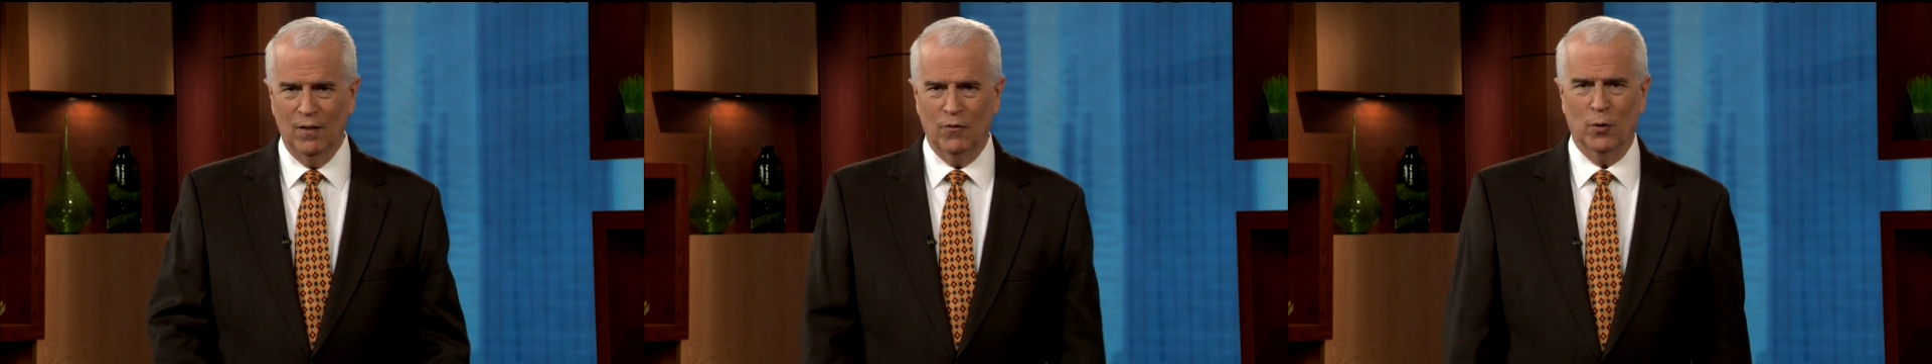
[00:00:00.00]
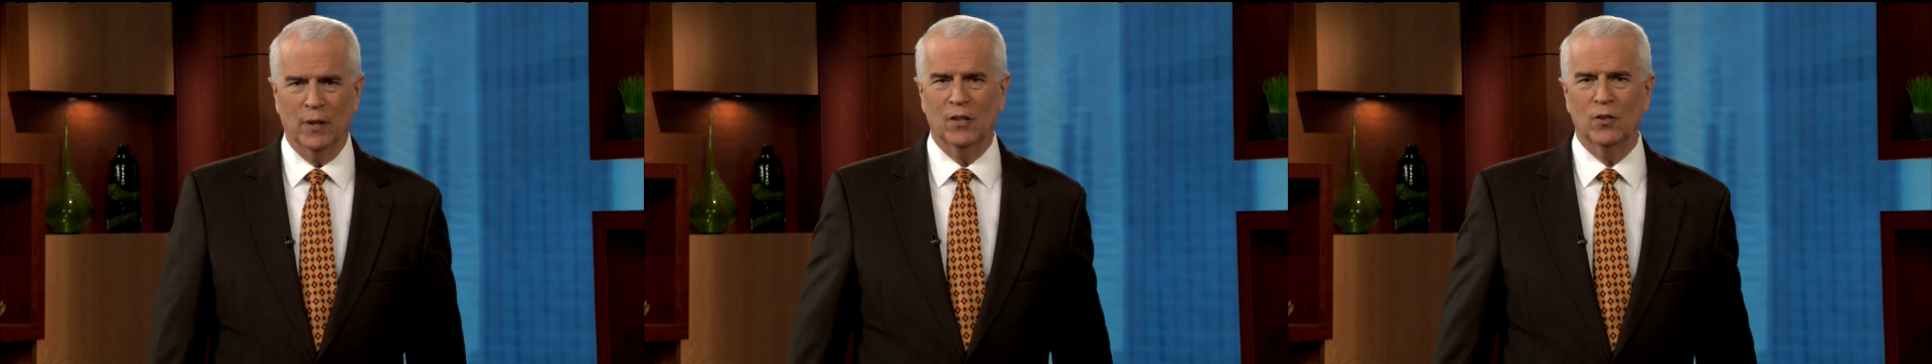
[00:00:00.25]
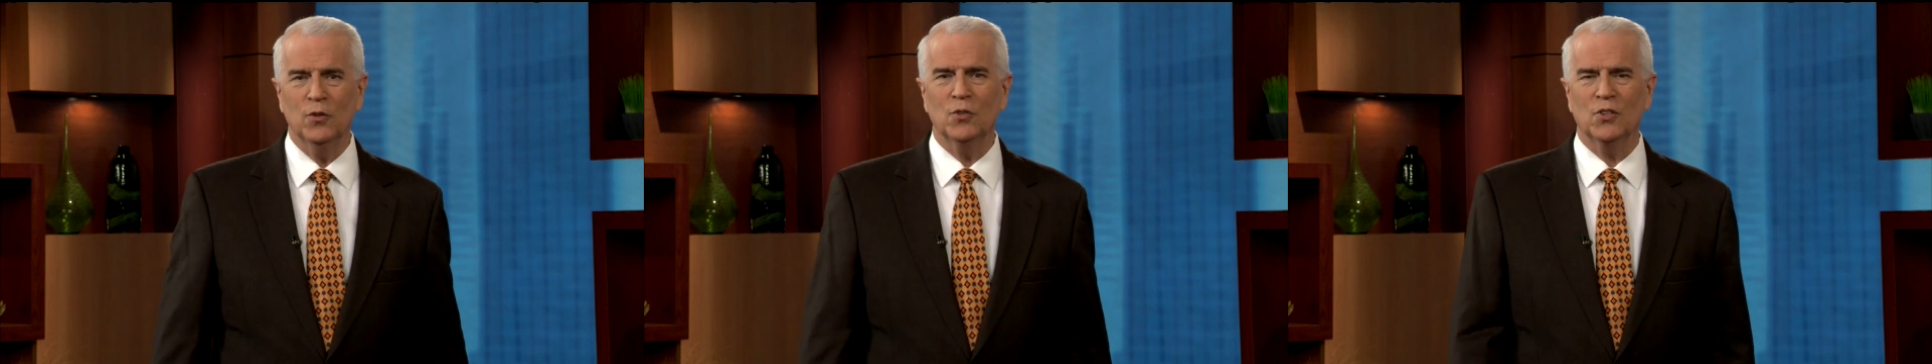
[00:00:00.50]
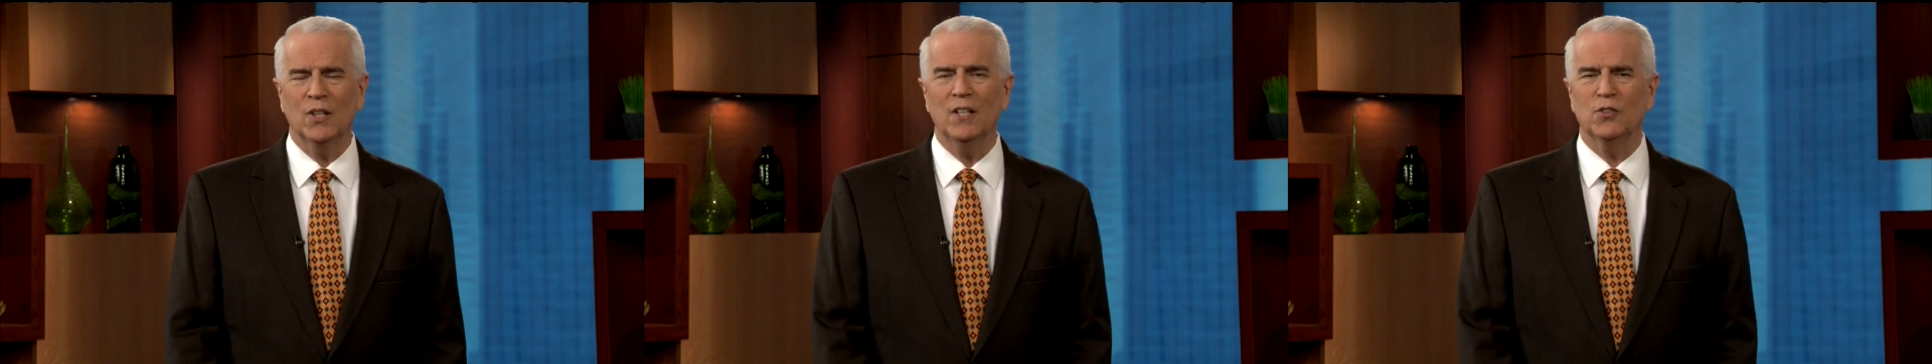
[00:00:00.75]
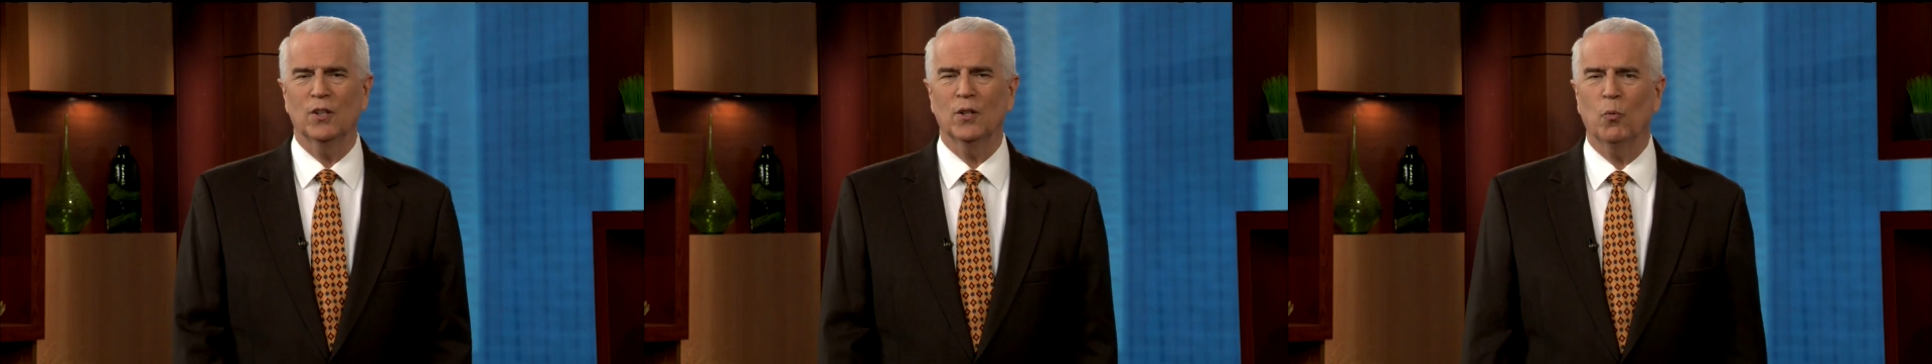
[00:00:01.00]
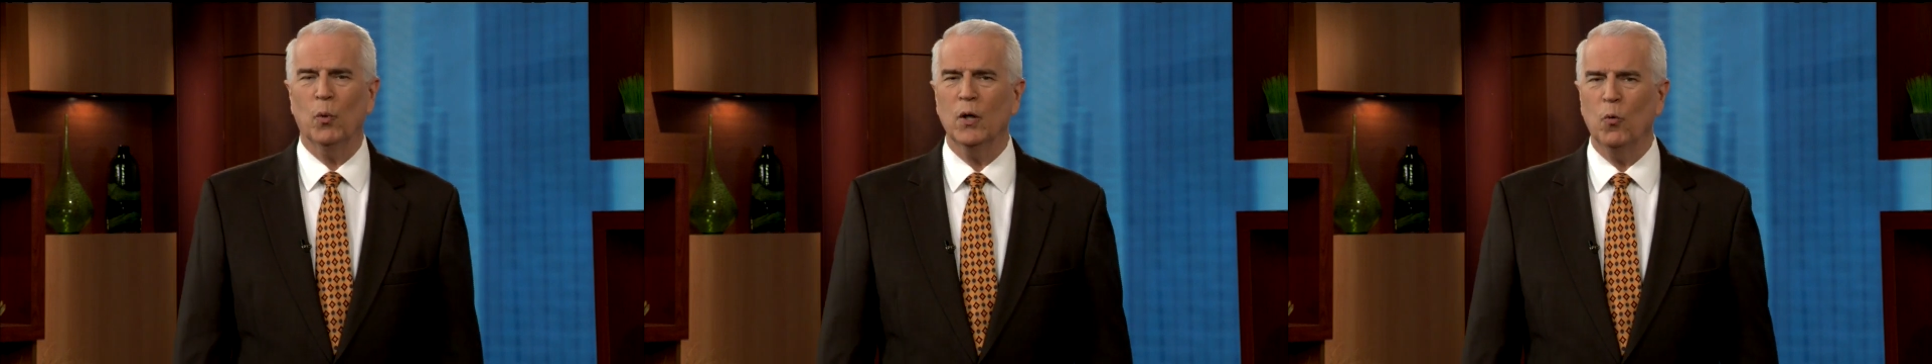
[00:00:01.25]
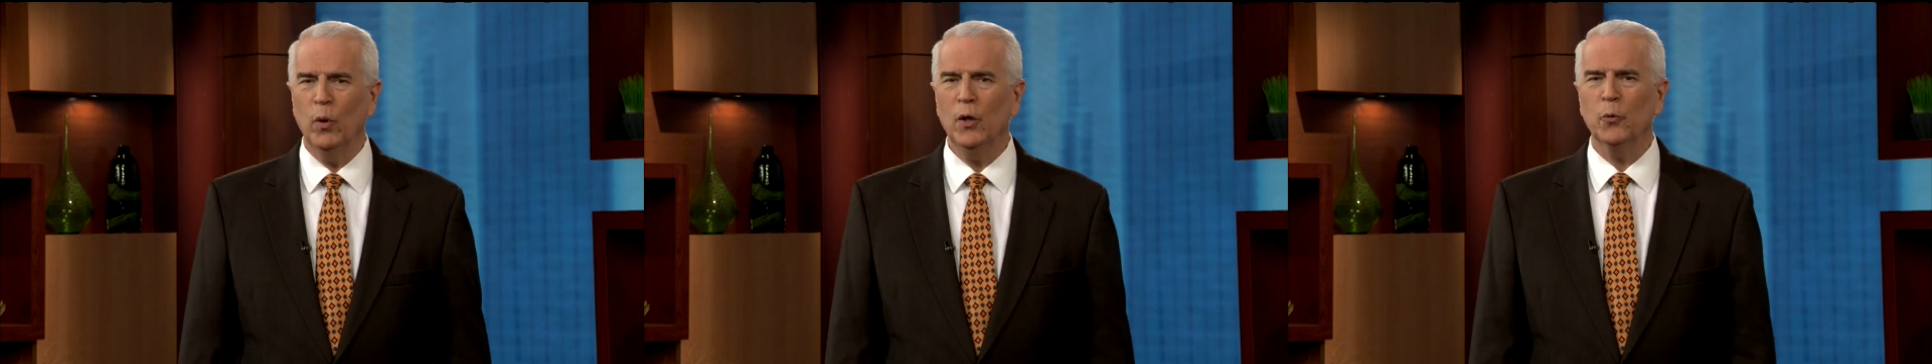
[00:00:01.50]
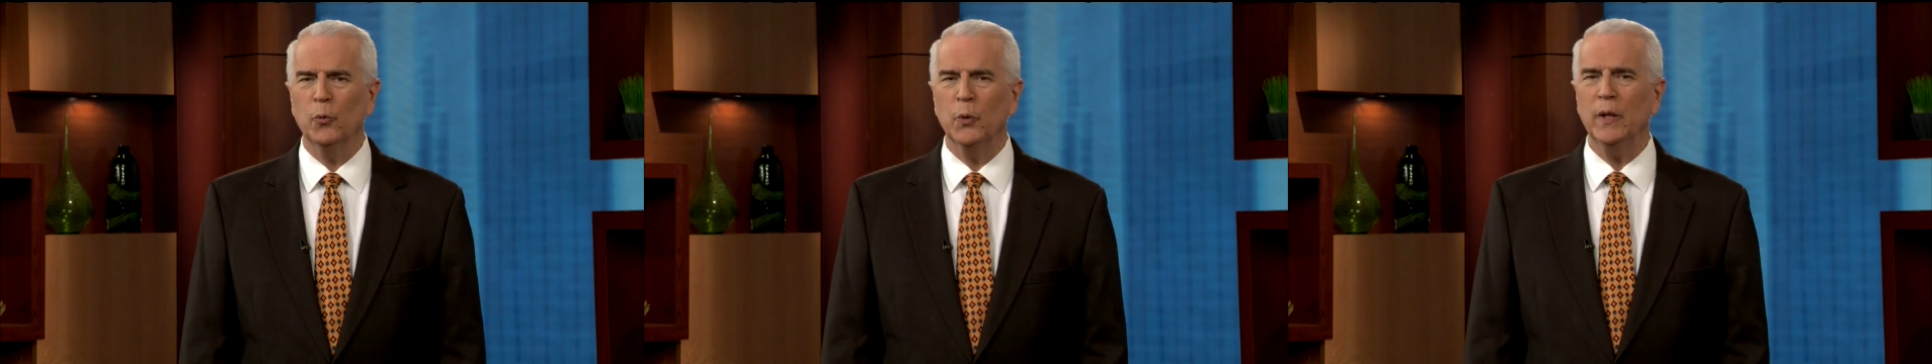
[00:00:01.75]
for in due season we
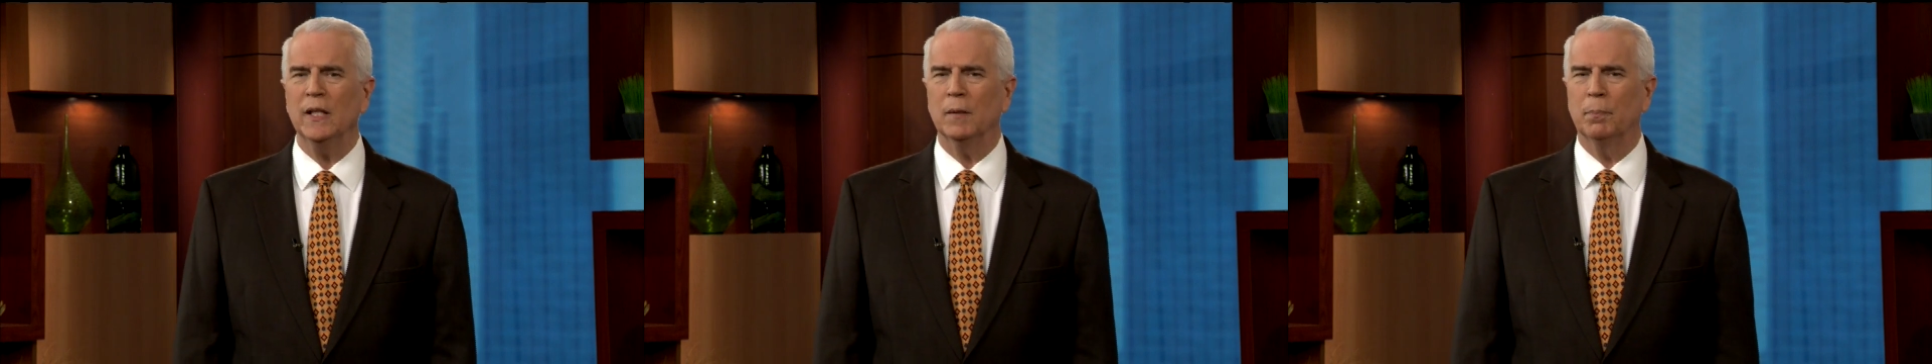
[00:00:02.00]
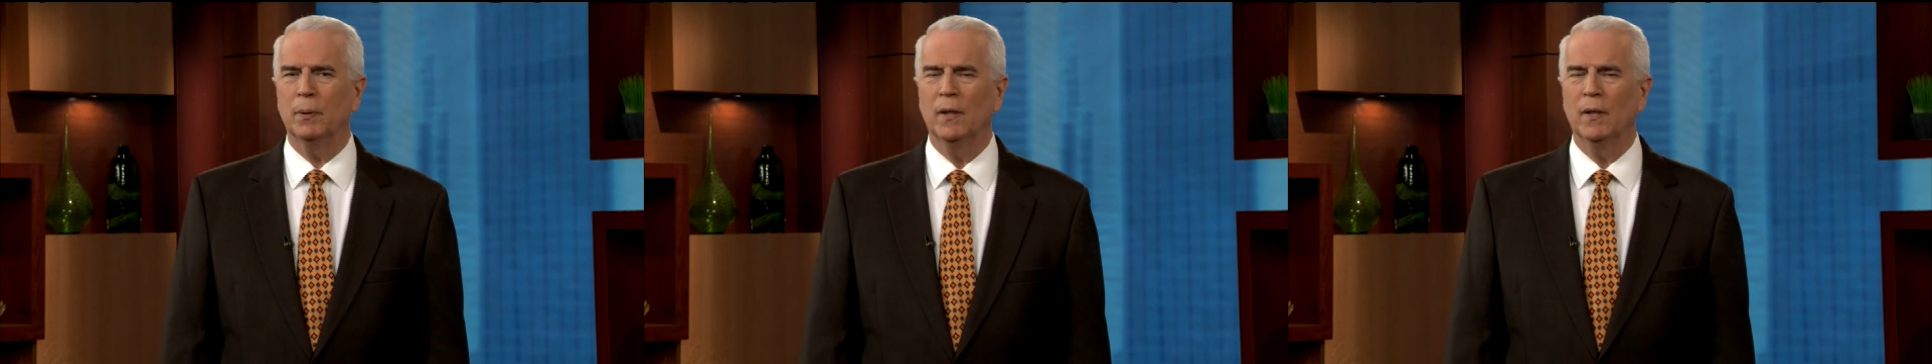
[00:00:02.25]
will reap